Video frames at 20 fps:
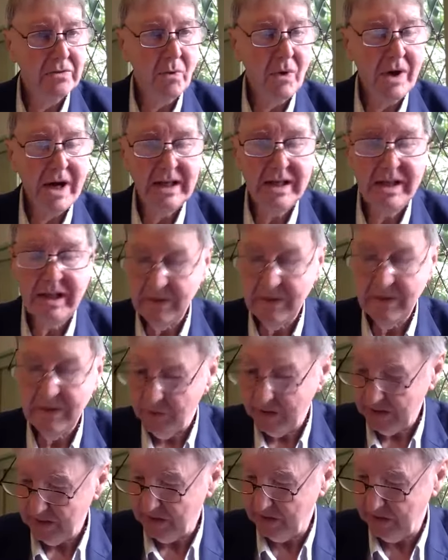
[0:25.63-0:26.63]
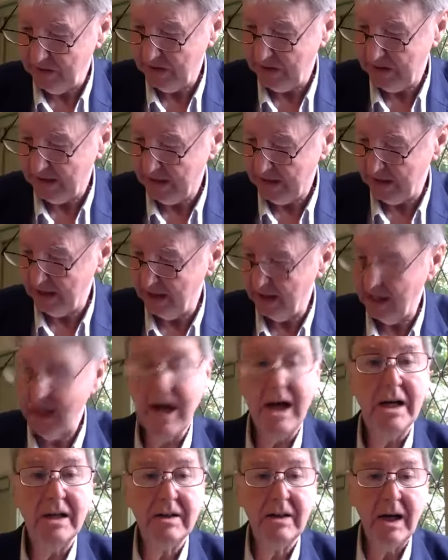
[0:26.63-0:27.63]
one which
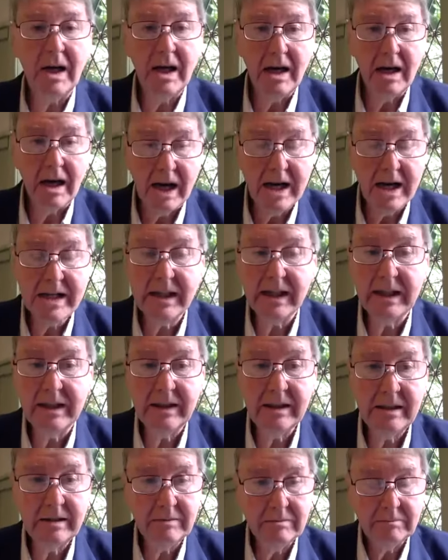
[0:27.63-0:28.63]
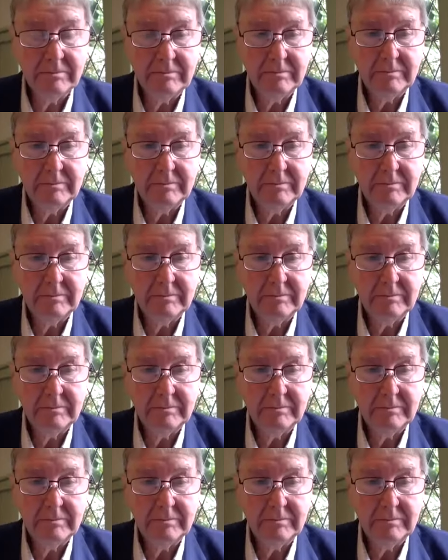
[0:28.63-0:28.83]
I needed.